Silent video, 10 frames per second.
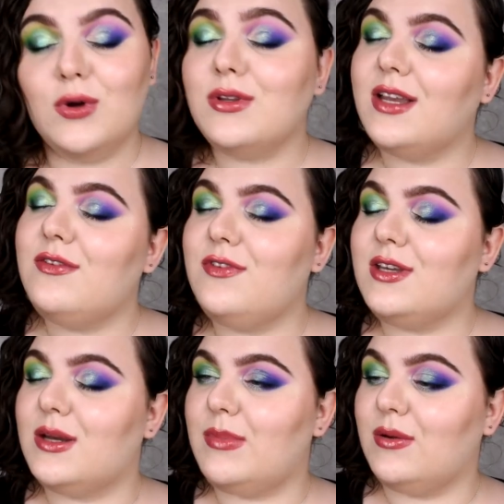What I
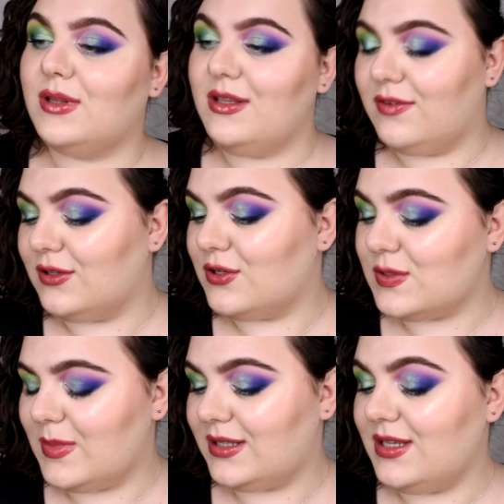think about Zeesea
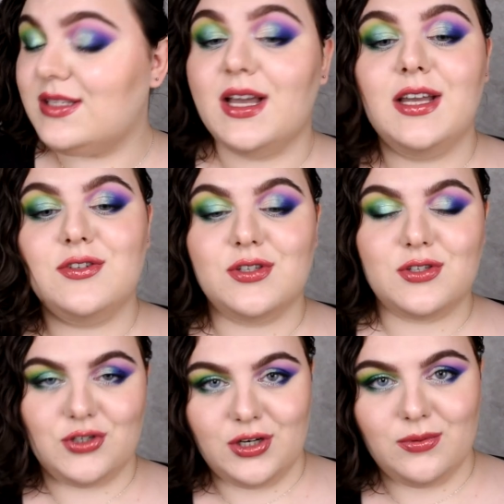Cosmetics, I
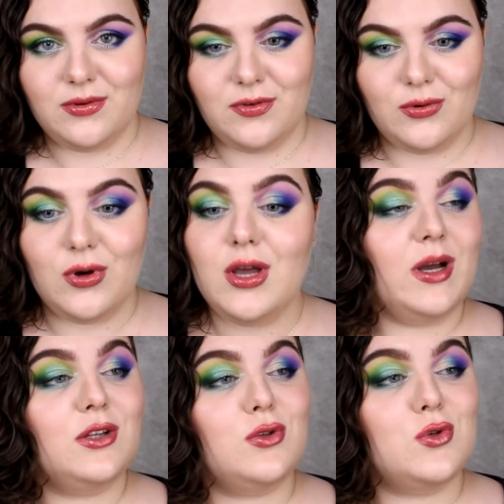just share with you.
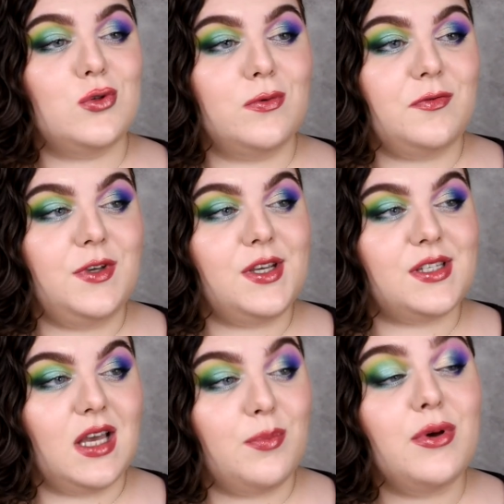But to sum
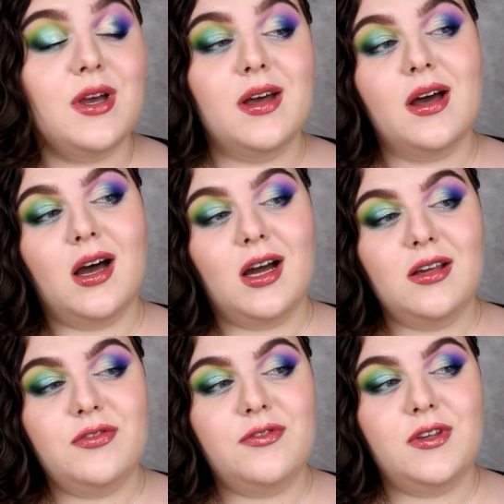things up,
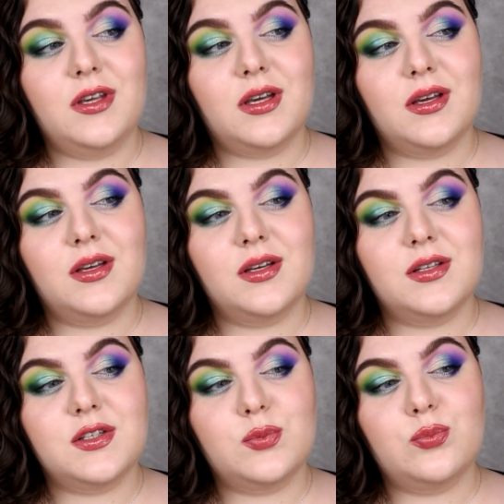I think
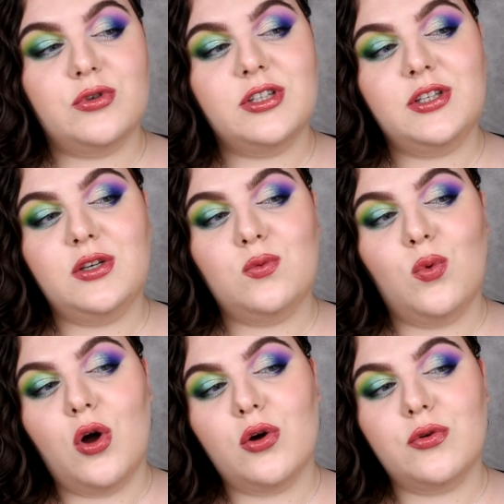it's pretty
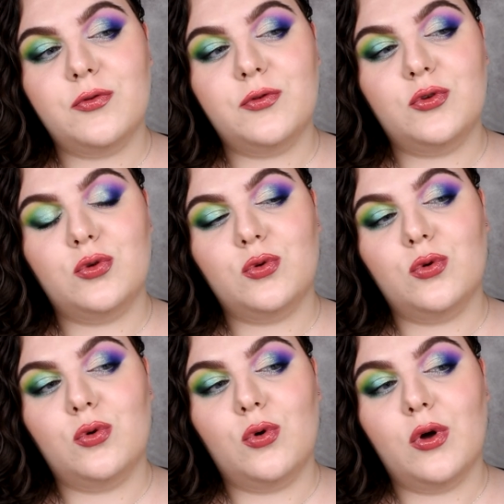worth
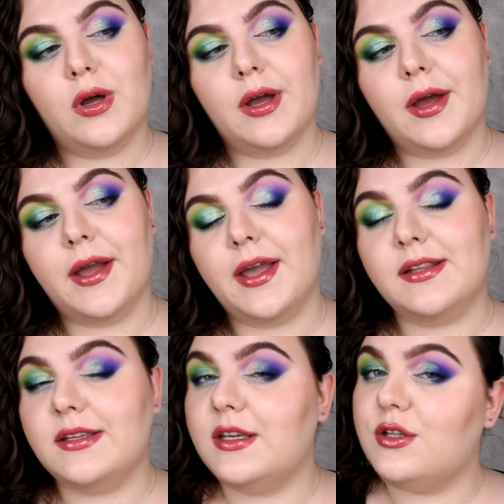to
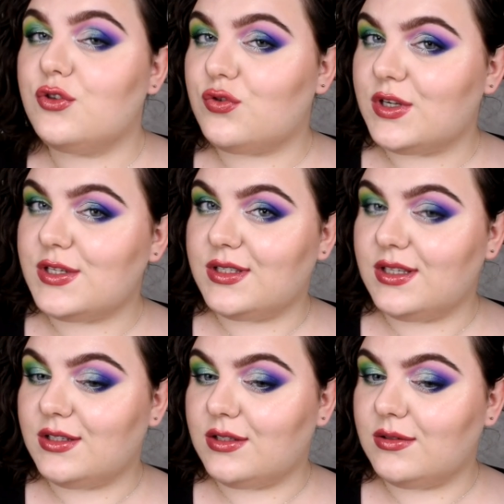get
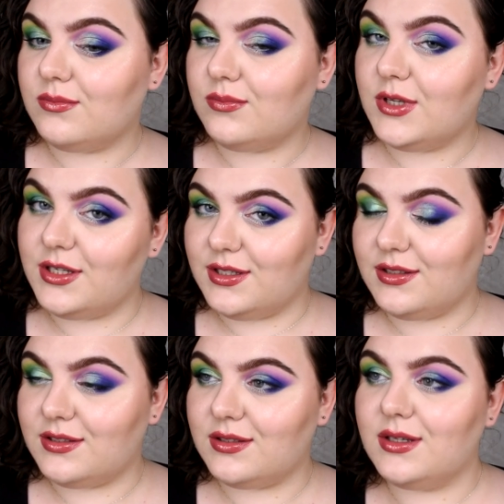interested in
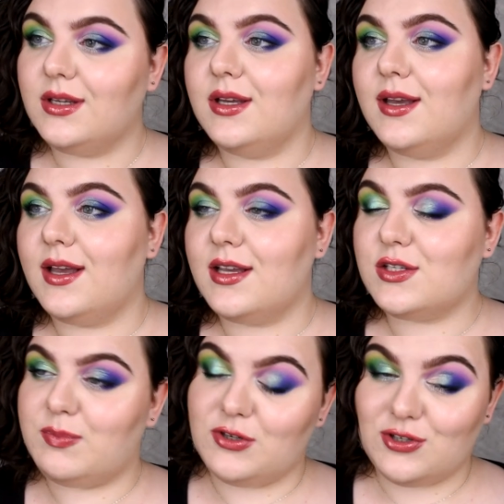it,
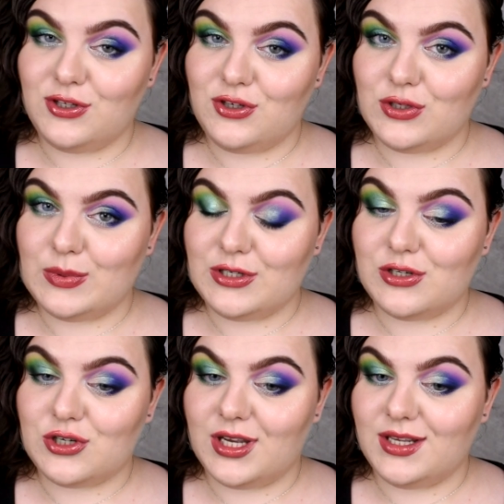especially shimmer
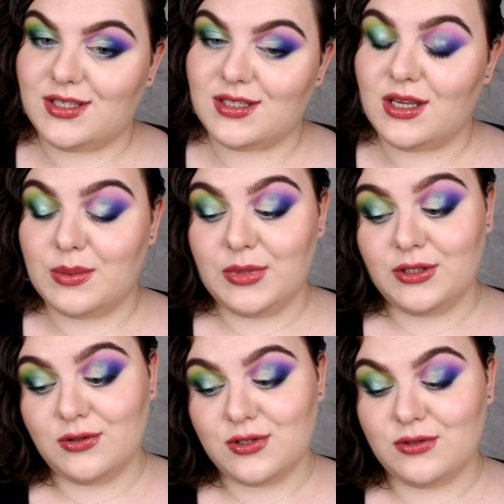shades,
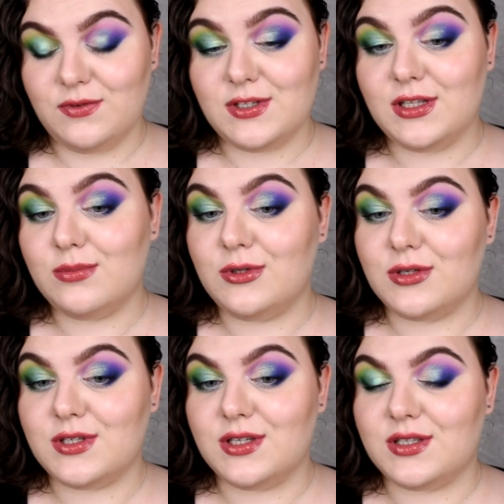but also these lip
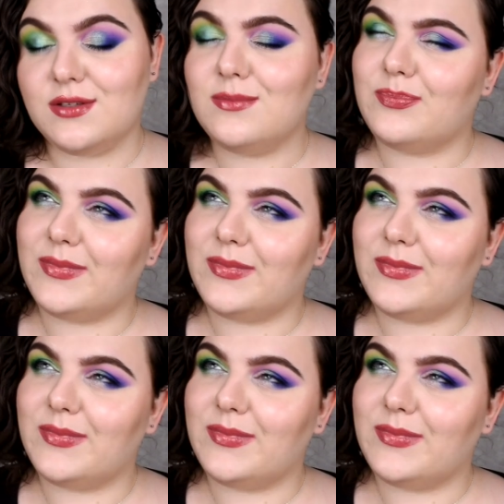glosses.